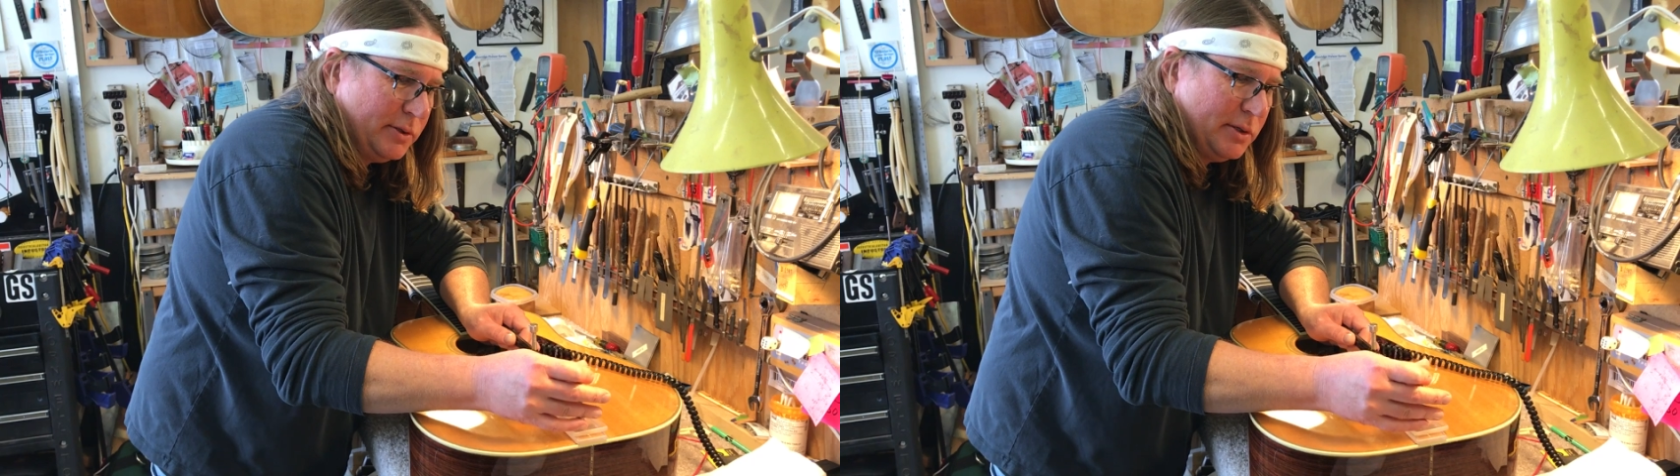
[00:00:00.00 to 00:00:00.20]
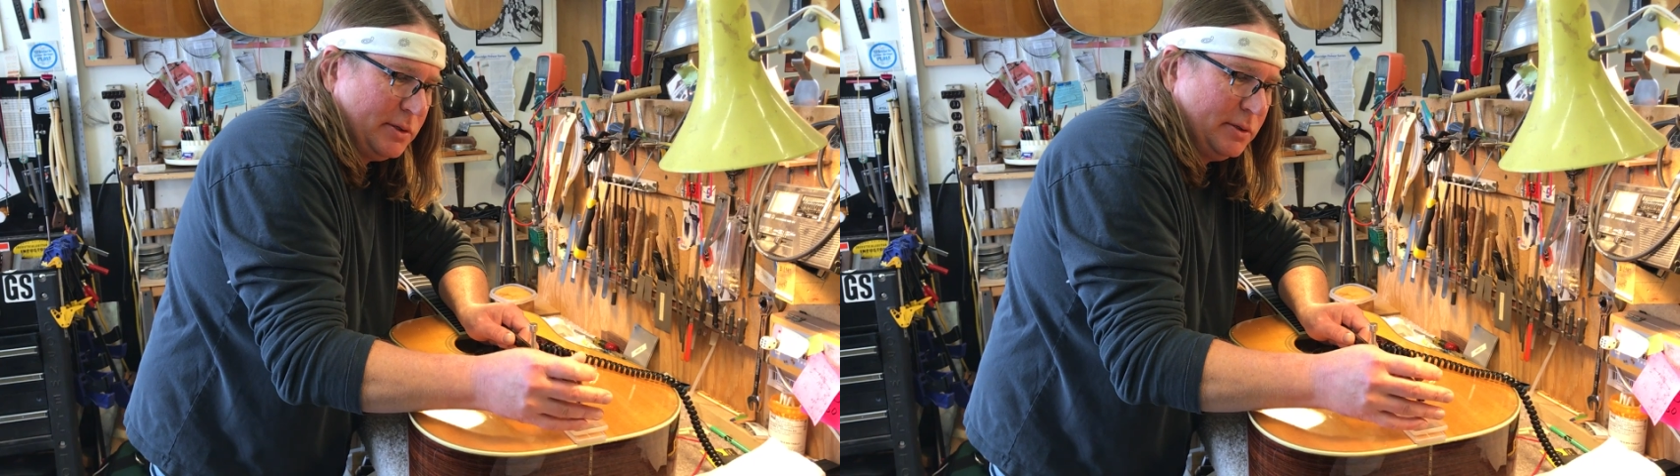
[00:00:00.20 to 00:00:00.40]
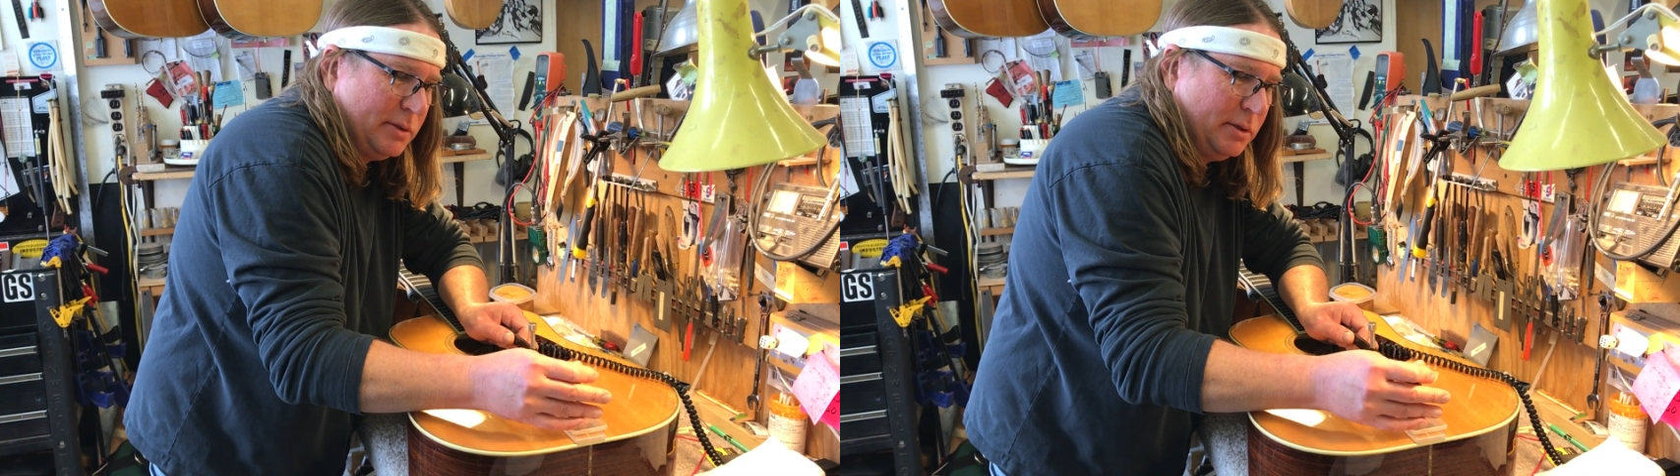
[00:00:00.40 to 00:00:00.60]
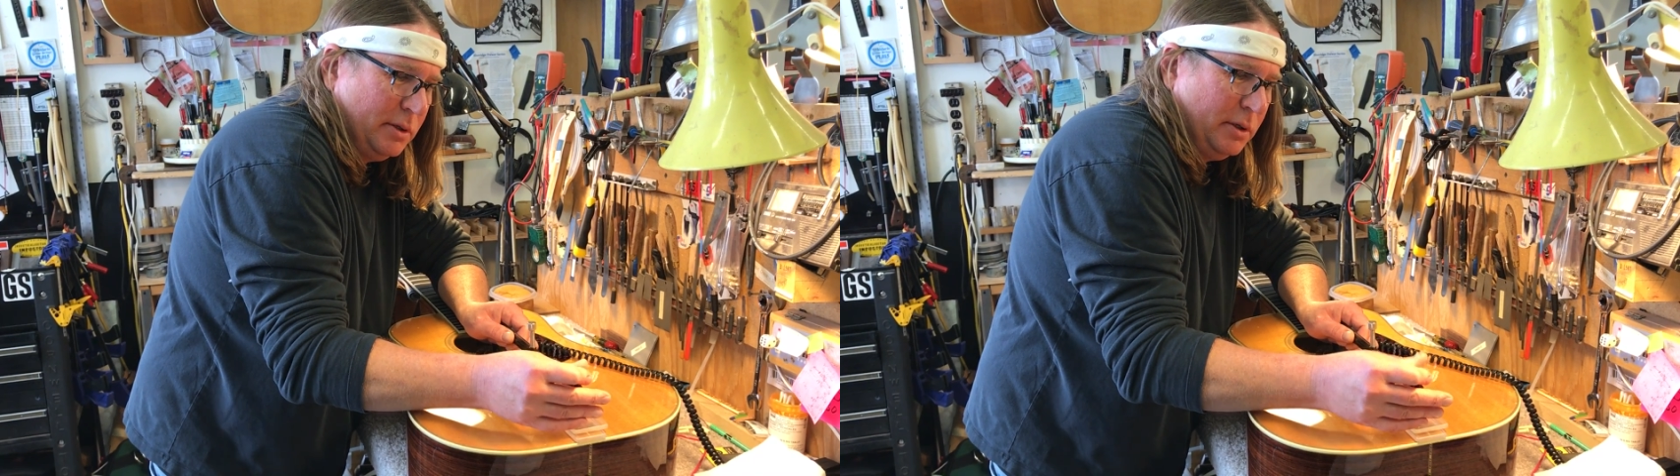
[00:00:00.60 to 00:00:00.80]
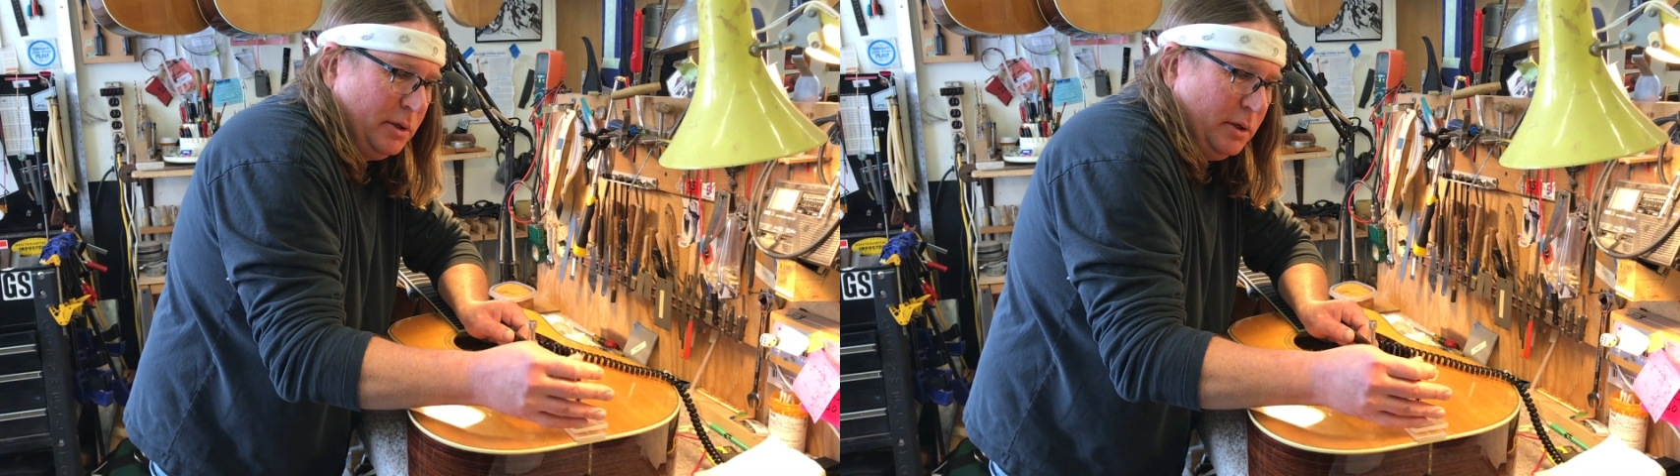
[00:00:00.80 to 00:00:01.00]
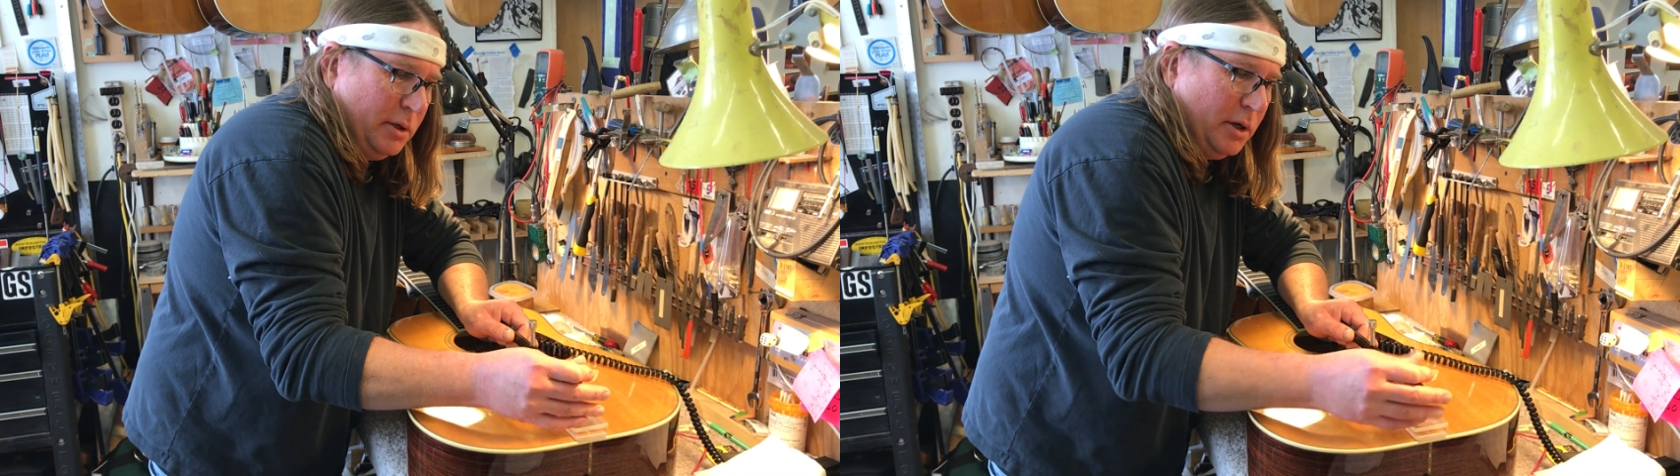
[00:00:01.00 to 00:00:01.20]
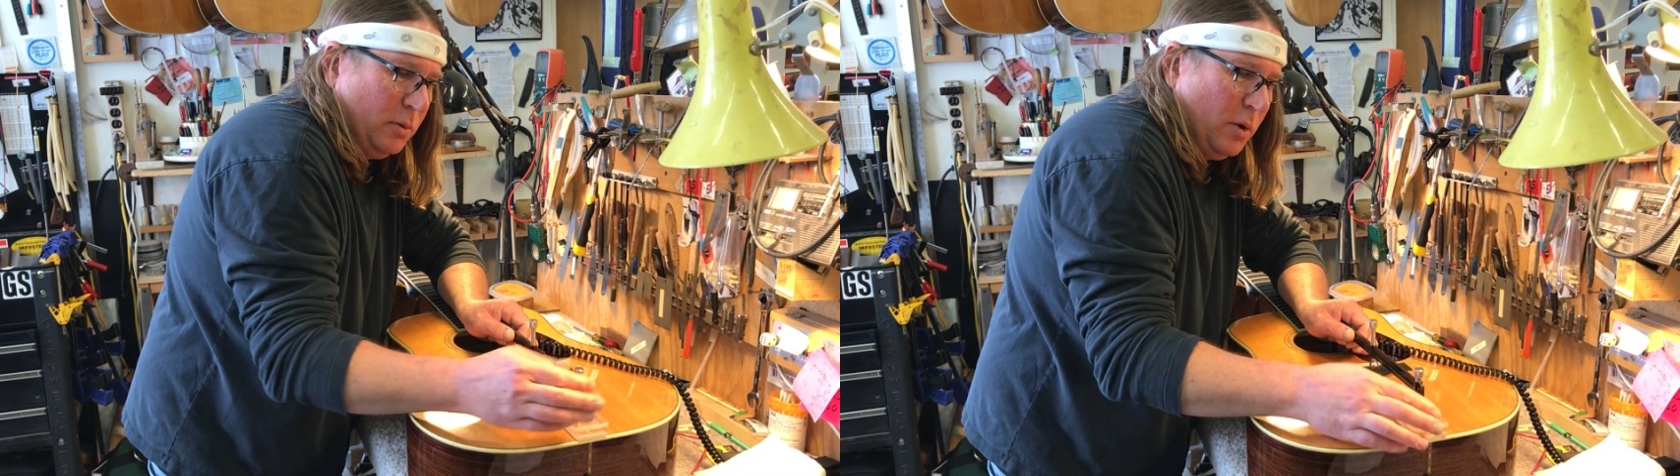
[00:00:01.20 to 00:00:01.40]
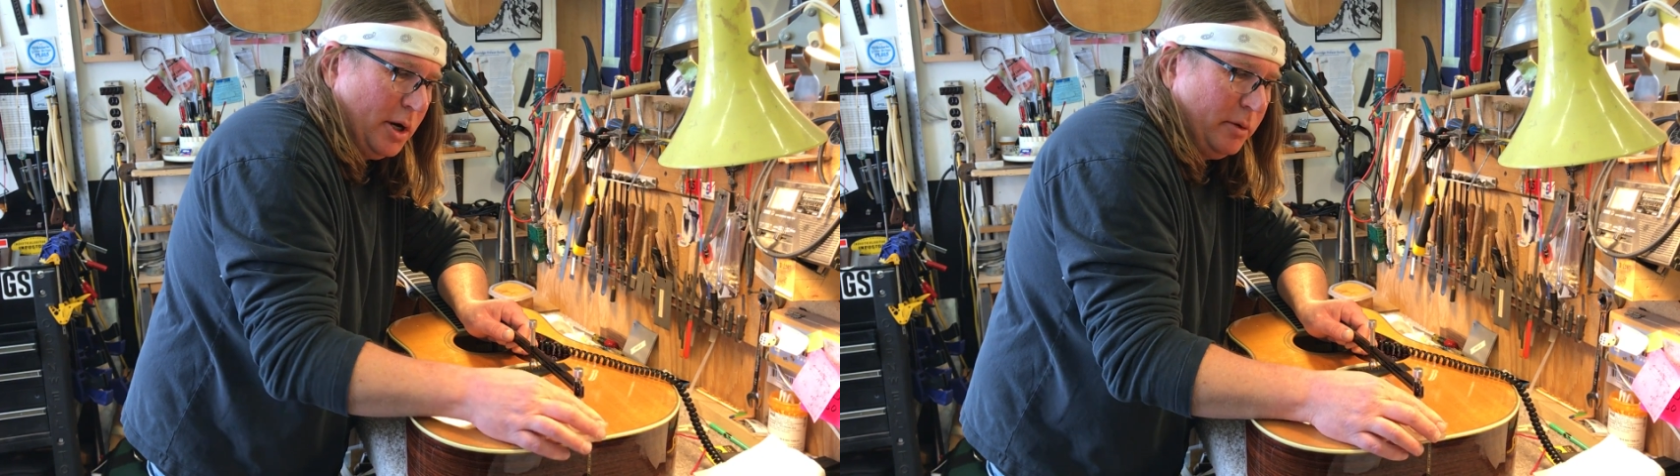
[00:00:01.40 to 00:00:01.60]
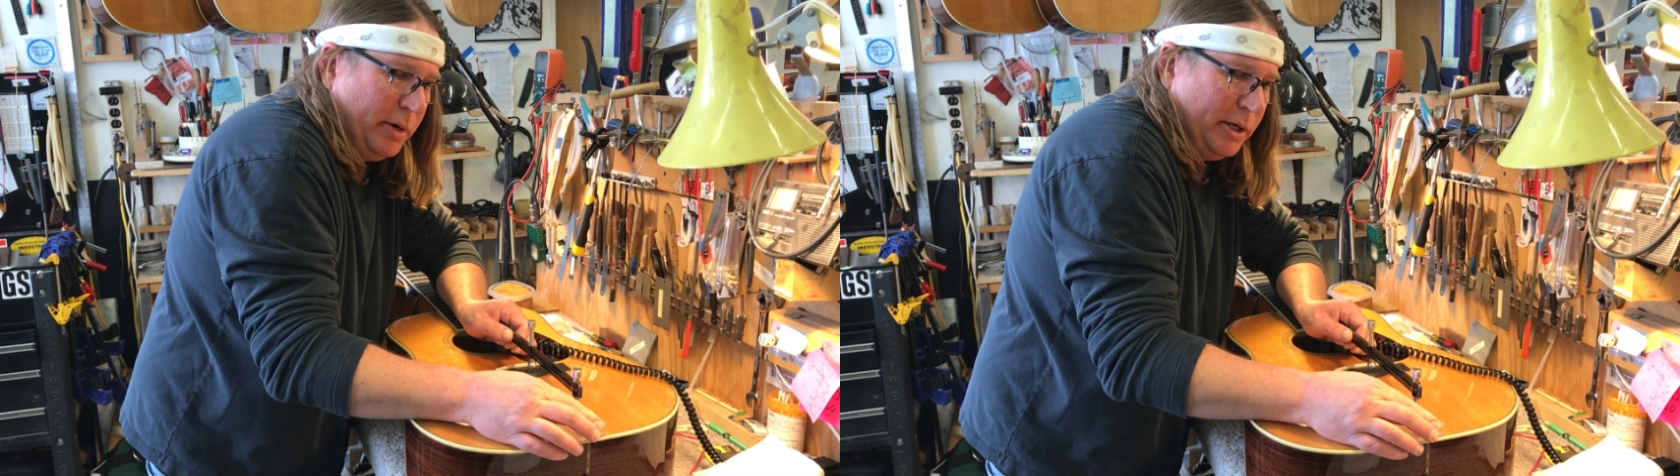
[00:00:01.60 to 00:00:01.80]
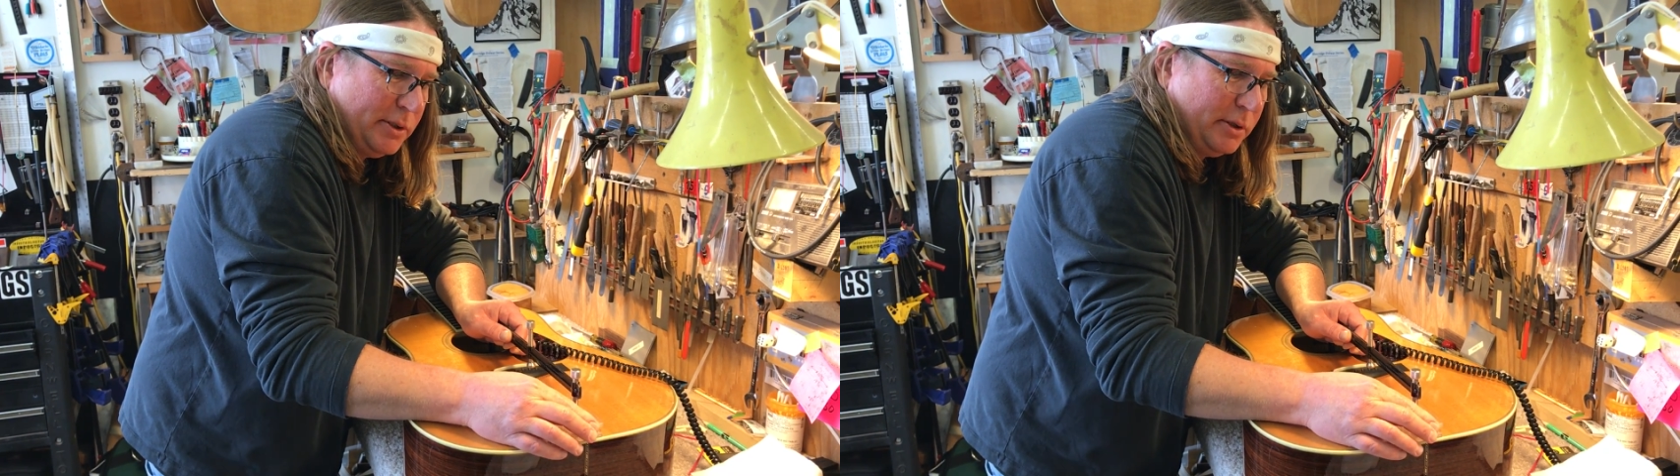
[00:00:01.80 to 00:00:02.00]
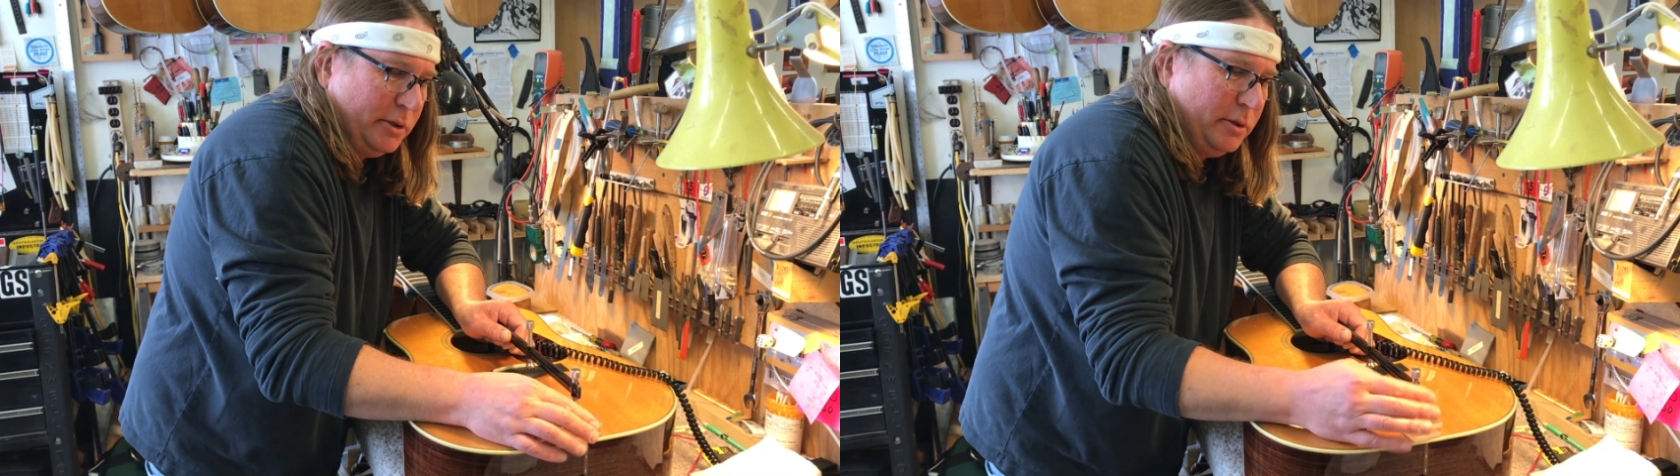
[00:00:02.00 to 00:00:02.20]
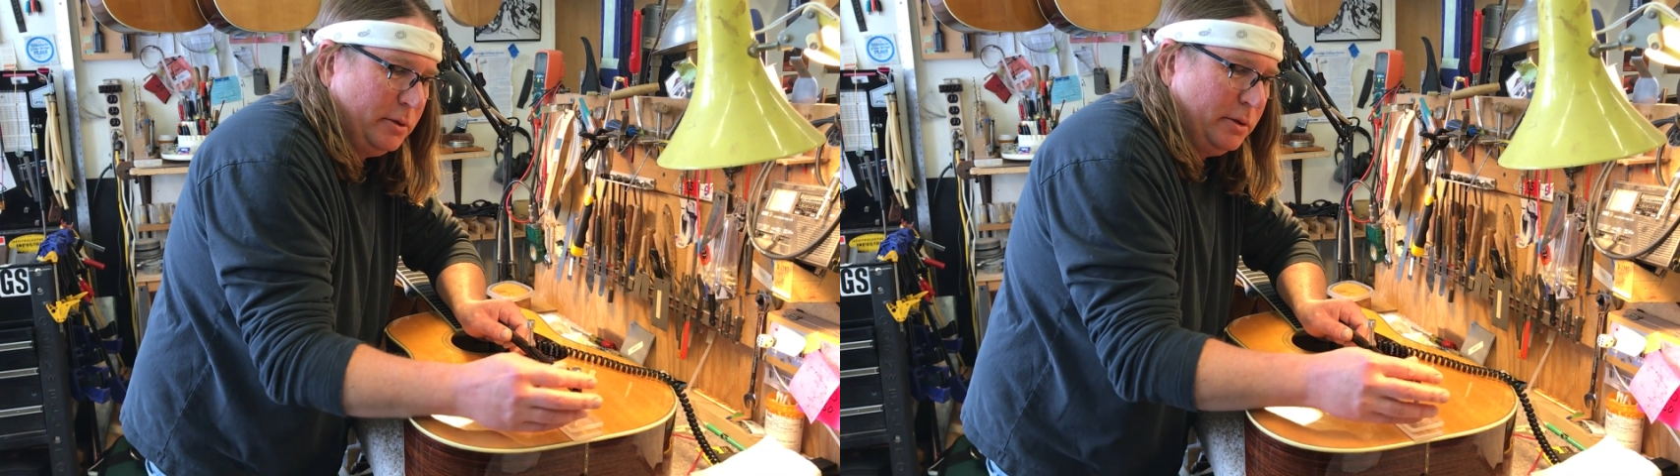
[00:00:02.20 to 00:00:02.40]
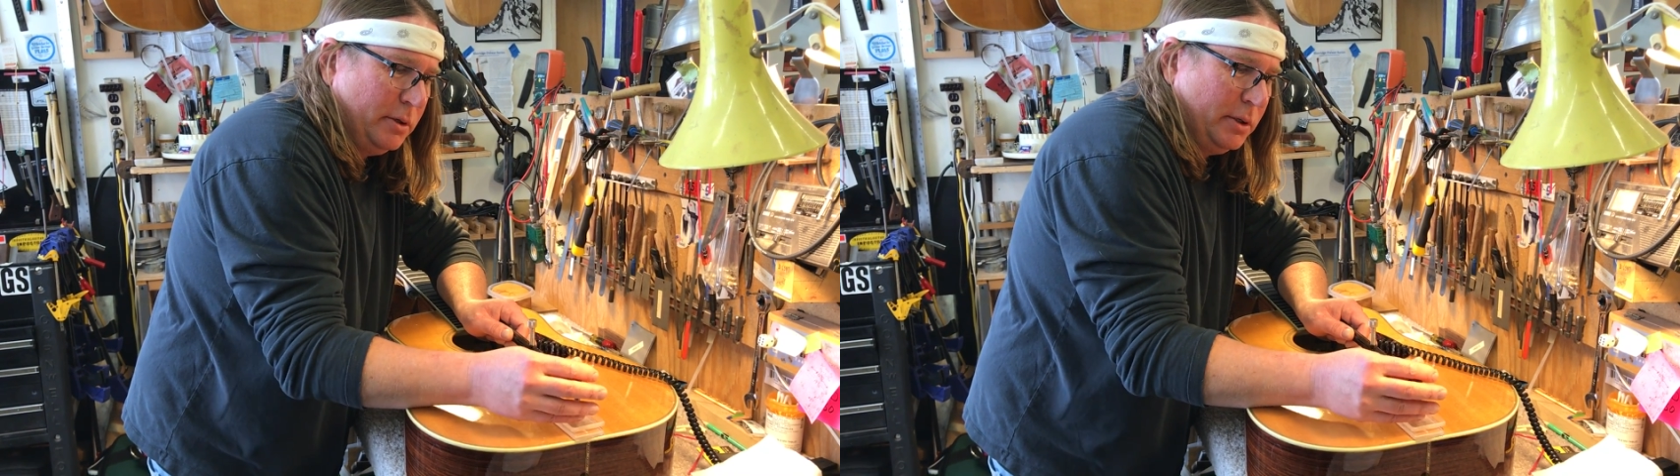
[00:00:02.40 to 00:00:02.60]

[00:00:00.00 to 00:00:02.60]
because this is a water-based glue.